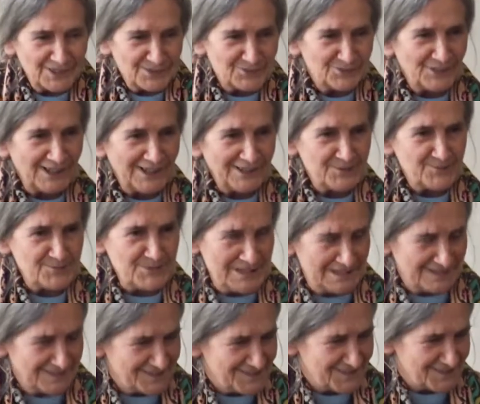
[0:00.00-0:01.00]
That
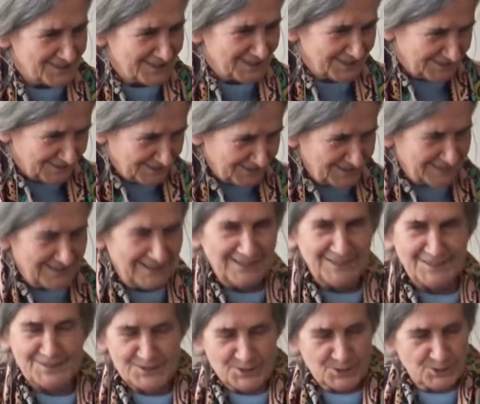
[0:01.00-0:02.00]
being said,
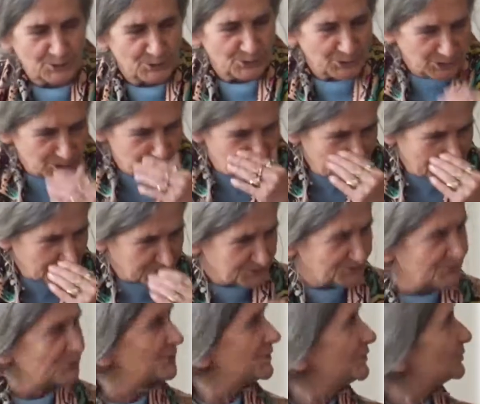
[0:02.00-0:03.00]
let's go about
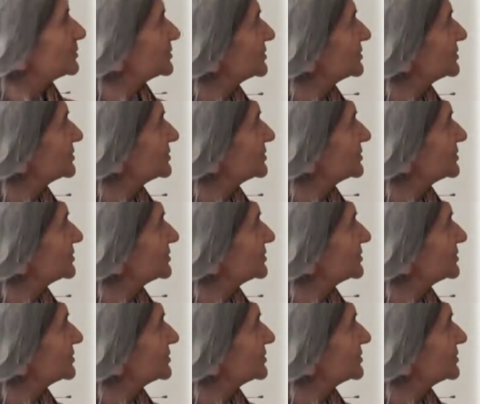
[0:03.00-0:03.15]
the real